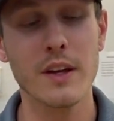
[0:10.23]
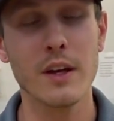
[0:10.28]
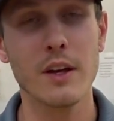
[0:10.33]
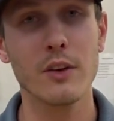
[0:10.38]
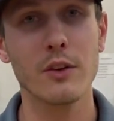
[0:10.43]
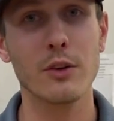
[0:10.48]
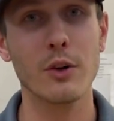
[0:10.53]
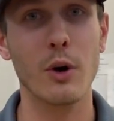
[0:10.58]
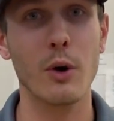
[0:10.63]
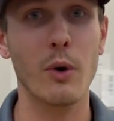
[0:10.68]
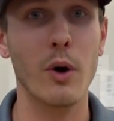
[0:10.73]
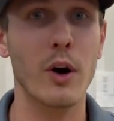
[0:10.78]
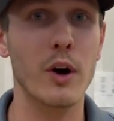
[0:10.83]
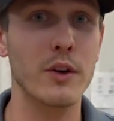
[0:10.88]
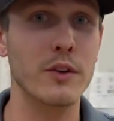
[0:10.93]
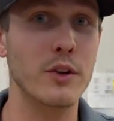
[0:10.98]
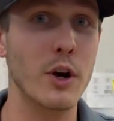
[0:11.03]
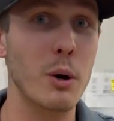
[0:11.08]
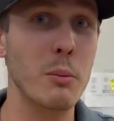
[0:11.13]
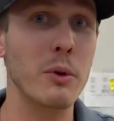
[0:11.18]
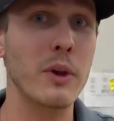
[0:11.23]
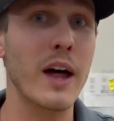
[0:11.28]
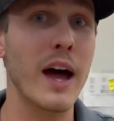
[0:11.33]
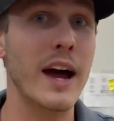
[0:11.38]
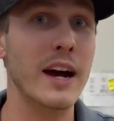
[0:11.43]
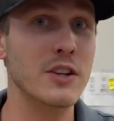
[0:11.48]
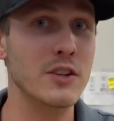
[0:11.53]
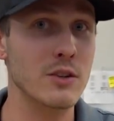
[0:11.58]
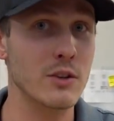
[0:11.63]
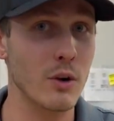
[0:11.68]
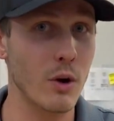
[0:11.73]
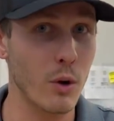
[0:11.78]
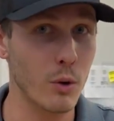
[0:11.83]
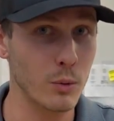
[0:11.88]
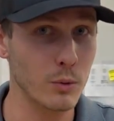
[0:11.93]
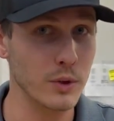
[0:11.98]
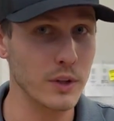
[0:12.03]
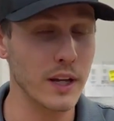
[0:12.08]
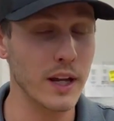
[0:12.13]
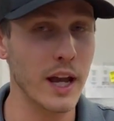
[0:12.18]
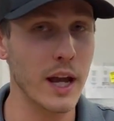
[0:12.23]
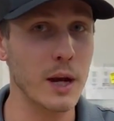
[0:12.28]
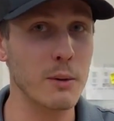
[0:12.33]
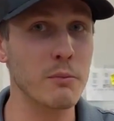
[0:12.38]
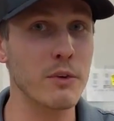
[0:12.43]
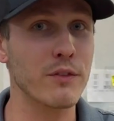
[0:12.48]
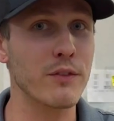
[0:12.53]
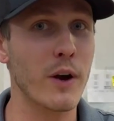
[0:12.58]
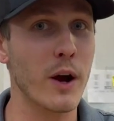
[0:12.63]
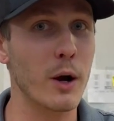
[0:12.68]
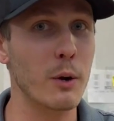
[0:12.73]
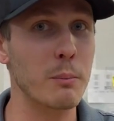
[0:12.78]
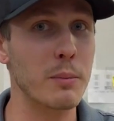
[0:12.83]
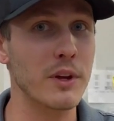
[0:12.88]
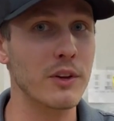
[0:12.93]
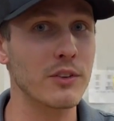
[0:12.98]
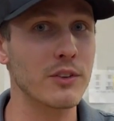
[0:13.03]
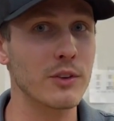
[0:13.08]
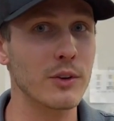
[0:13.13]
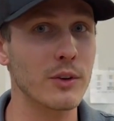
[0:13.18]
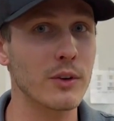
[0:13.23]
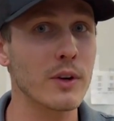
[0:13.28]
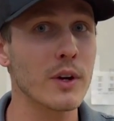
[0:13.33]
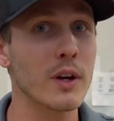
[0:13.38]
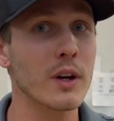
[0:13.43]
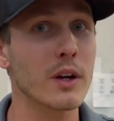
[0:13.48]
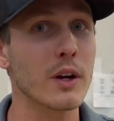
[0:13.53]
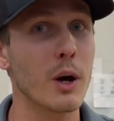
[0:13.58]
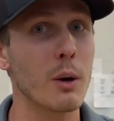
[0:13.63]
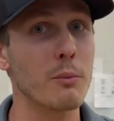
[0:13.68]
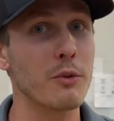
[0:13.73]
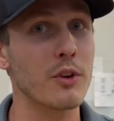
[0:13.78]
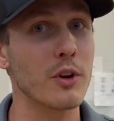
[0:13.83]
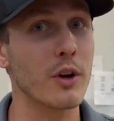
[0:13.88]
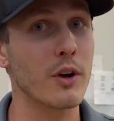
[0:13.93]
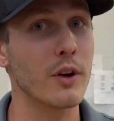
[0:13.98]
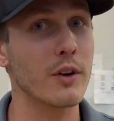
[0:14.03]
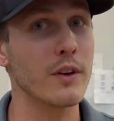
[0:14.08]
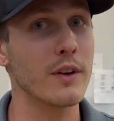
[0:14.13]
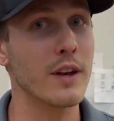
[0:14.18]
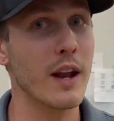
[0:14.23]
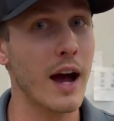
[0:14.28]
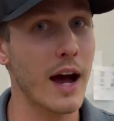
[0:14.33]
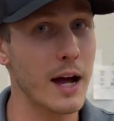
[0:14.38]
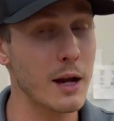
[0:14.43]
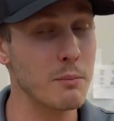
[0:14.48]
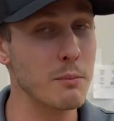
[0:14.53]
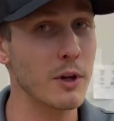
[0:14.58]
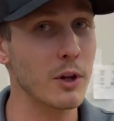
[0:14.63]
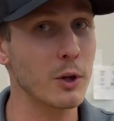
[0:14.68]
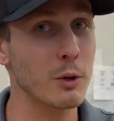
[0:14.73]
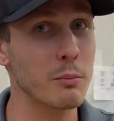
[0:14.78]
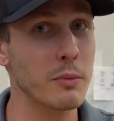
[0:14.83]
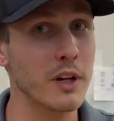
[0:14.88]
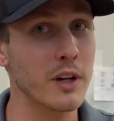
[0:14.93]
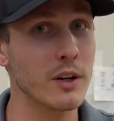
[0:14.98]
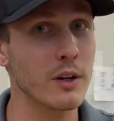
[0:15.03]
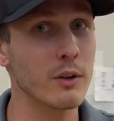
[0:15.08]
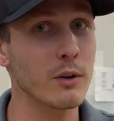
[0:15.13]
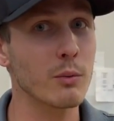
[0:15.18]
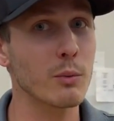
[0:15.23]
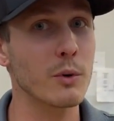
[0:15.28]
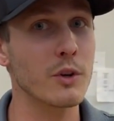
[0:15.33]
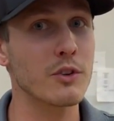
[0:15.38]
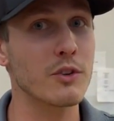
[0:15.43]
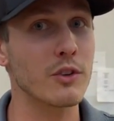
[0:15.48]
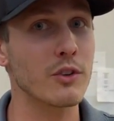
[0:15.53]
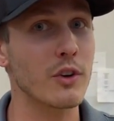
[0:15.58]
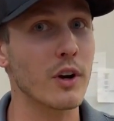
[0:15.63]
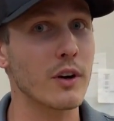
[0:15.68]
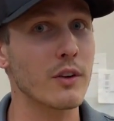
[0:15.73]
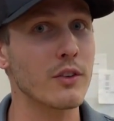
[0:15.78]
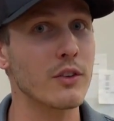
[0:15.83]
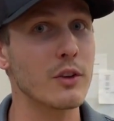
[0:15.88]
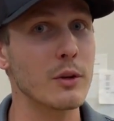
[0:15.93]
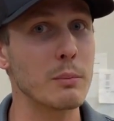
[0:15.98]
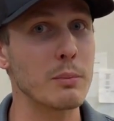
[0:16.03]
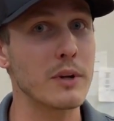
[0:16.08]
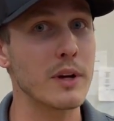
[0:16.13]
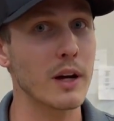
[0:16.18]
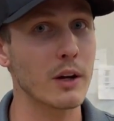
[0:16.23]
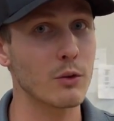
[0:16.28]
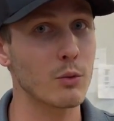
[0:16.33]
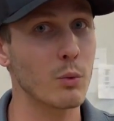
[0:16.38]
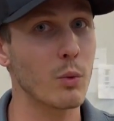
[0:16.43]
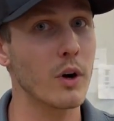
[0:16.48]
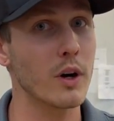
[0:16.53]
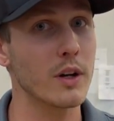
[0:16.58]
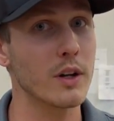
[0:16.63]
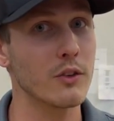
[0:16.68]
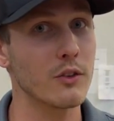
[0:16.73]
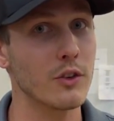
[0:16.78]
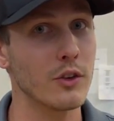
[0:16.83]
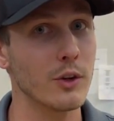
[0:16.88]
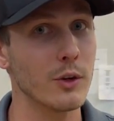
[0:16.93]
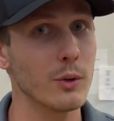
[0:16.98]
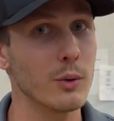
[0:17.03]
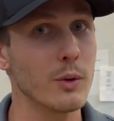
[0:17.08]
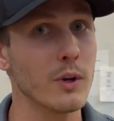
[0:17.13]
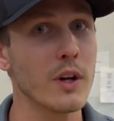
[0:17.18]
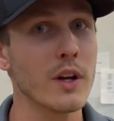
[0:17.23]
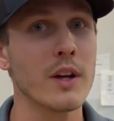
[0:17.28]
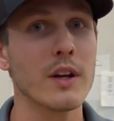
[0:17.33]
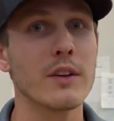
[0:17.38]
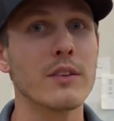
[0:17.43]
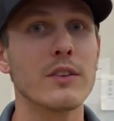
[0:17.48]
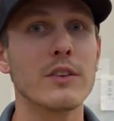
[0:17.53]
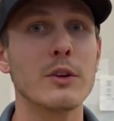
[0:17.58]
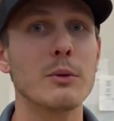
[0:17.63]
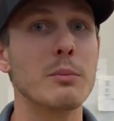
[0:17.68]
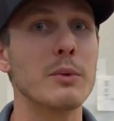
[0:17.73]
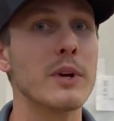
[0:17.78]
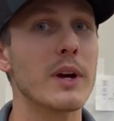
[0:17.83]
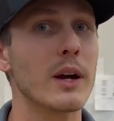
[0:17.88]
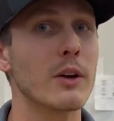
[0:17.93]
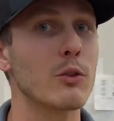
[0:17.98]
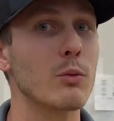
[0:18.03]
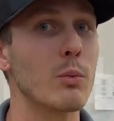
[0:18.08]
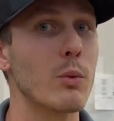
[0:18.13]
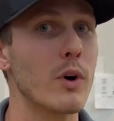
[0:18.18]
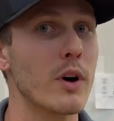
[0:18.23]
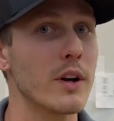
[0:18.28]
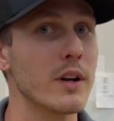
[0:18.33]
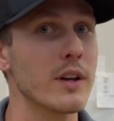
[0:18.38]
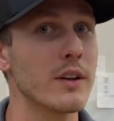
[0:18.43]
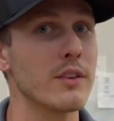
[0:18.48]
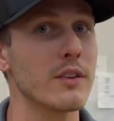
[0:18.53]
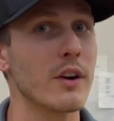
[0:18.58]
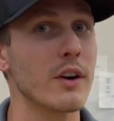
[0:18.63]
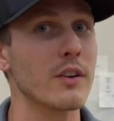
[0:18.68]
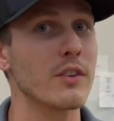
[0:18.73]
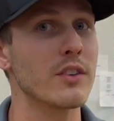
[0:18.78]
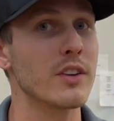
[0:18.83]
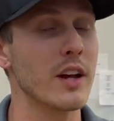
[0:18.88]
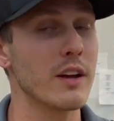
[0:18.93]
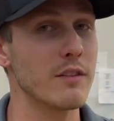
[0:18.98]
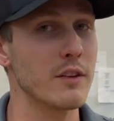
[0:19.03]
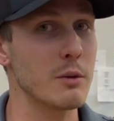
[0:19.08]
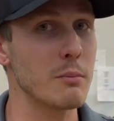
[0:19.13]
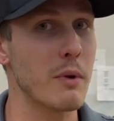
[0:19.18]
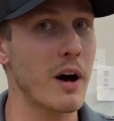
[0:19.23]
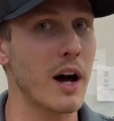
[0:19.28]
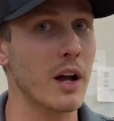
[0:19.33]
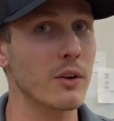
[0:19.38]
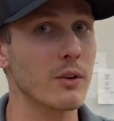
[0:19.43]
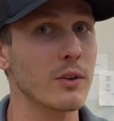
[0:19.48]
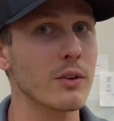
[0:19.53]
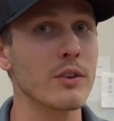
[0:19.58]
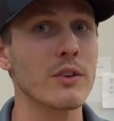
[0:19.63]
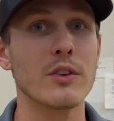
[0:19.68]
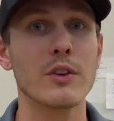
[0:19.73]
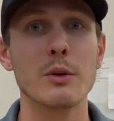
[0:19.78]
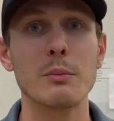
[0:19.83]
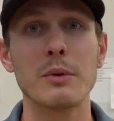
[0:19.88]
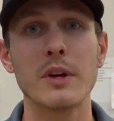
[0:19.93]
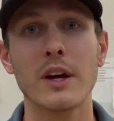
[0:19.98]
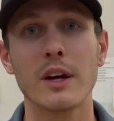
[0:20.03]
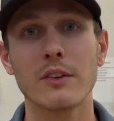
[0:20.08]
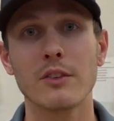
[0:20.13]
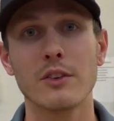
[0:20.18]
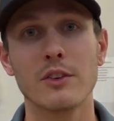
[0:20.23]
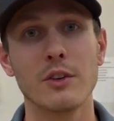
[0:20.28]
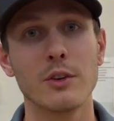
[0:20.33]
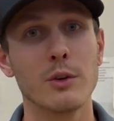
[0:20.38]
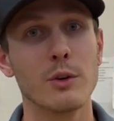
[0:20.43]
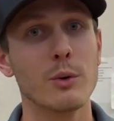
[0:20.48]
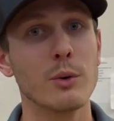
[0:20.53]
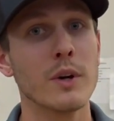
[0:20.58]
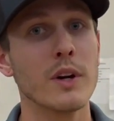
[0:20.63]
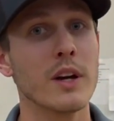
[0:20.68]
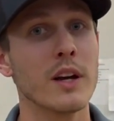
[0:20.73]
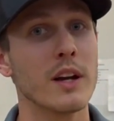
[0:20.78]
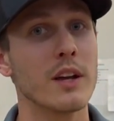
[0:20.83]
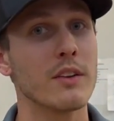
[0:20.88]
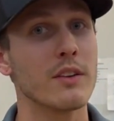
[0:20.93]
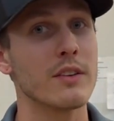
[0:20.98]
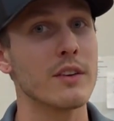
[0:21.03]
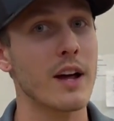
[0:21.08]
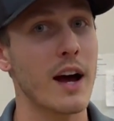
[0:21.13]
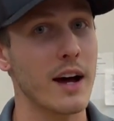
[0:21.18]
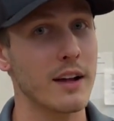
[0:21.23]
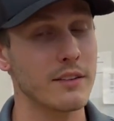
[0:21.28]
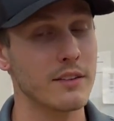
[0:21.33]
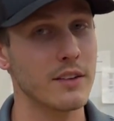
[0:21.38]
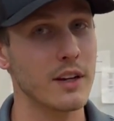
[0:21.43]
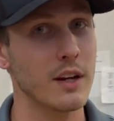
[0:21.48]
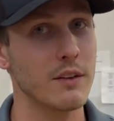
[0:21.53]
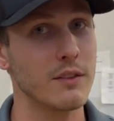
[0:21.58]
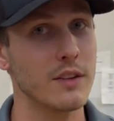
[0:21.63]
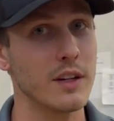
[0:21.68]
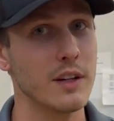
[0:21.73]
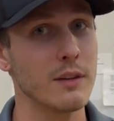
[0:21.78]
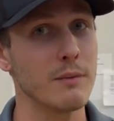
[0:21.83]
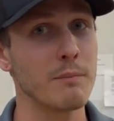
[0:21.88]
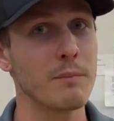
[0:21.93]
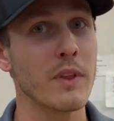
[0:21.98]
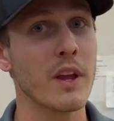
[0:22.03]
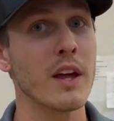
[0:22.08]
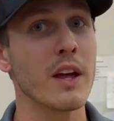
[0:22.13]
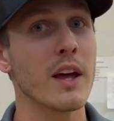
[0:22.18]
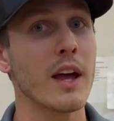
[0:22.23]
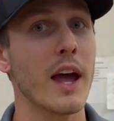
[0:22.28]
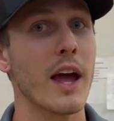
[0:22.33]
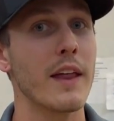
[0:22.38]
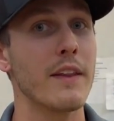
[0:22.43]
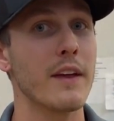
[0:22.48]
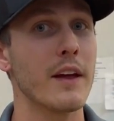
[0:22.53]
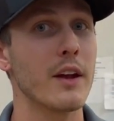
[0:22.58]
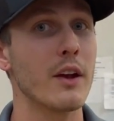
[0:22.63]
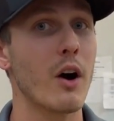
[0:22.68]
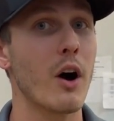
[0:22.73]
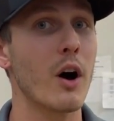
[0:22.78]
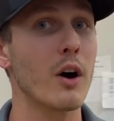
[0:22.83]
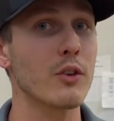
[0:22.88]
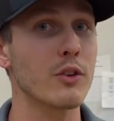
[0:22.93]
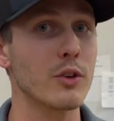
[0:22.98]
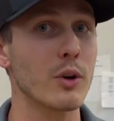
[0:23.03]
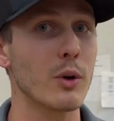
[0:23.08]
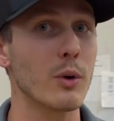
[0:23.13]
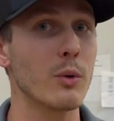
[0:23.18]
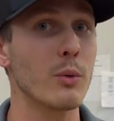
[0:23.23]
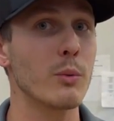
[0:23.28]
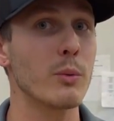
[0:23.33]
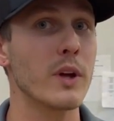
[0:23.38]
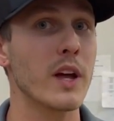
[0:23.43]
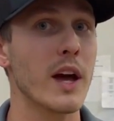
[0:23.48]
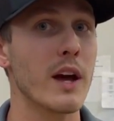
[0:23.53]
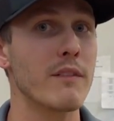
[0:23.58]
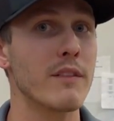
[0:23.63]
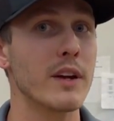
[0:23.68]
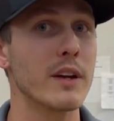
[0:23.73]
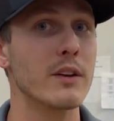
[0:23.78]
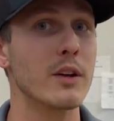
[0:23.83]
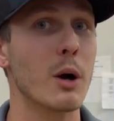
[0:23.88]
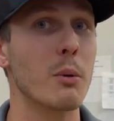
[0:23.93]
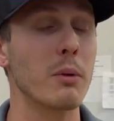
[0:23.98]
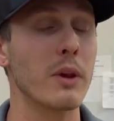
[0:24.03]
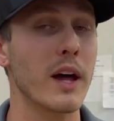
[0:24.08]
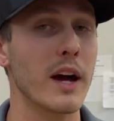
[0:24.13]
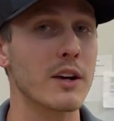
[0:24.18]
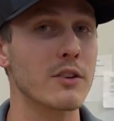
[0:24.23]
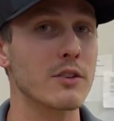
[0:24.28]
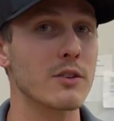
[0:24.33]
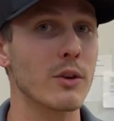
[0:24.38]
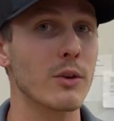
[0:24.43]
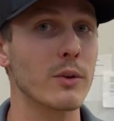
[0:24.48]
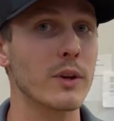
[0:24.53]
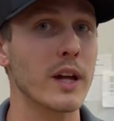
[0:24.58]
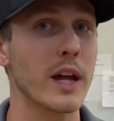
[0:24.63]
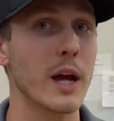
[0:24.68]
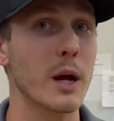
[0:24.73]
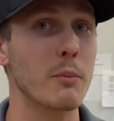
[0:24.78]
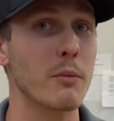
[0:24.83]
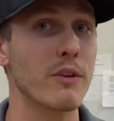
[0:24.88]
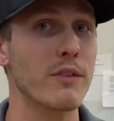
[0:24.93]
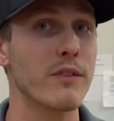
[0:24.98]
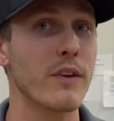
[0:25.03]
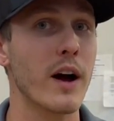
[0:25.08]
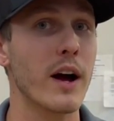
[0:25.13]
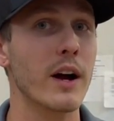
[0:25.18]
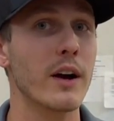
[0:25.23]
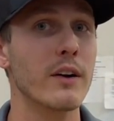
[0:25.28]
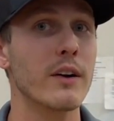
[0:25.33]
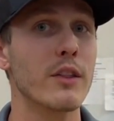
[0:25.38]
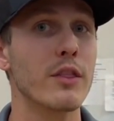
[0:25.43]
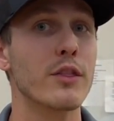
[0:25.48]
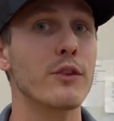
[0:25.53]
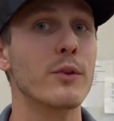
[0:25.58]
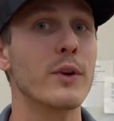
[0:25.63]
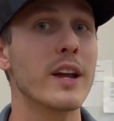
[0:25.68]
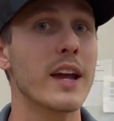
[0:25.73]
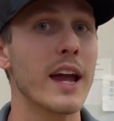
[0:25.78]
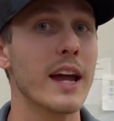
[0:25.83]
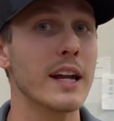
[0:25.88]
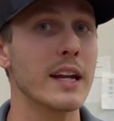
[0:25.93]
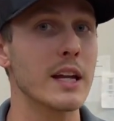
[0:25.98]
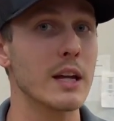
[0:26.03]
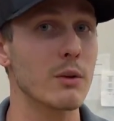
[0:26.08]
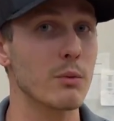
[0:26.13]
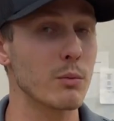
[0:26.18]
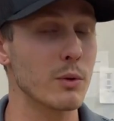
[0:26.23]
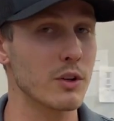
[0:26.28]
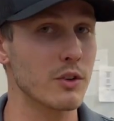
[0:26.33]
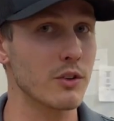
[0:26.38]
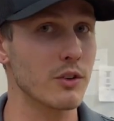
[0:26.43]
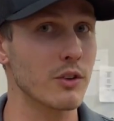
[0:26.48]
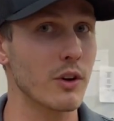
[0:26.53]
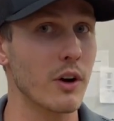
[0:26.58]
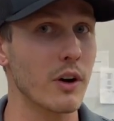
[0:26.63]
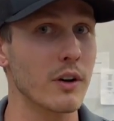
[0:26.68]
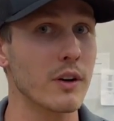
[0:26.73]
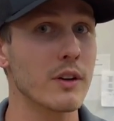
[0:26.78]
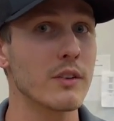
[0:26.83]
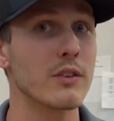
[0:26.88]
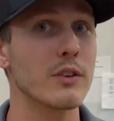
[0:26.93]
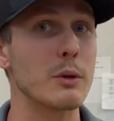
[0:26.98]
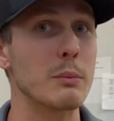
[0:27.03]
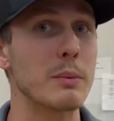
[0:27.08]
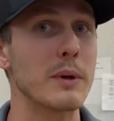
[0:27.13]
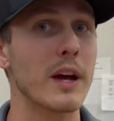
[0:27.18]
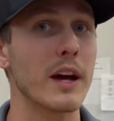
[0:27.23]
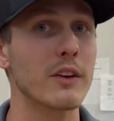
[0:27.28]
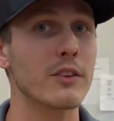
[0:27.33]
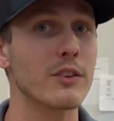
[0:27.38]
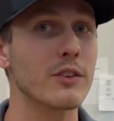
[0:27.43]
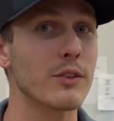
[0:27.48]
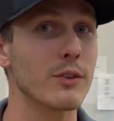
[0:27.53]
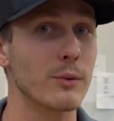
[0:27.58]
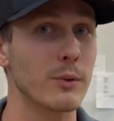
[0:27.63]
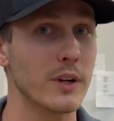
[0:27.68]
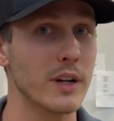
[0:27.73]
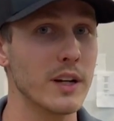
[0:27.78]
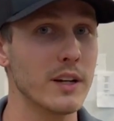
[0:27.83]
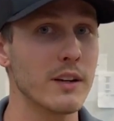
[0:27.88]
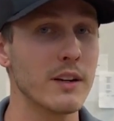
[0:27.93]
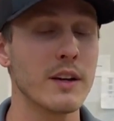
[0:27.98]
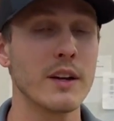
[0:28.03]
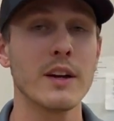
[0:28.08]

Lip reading: So our double action only hammer fire pistol comes in a 9mm, which is our CPX 1 and 2. CPX 1 is our safety model, CPX 2 is non-safety. And then also we have a double action only hammer fired 380, which is our CPX 3.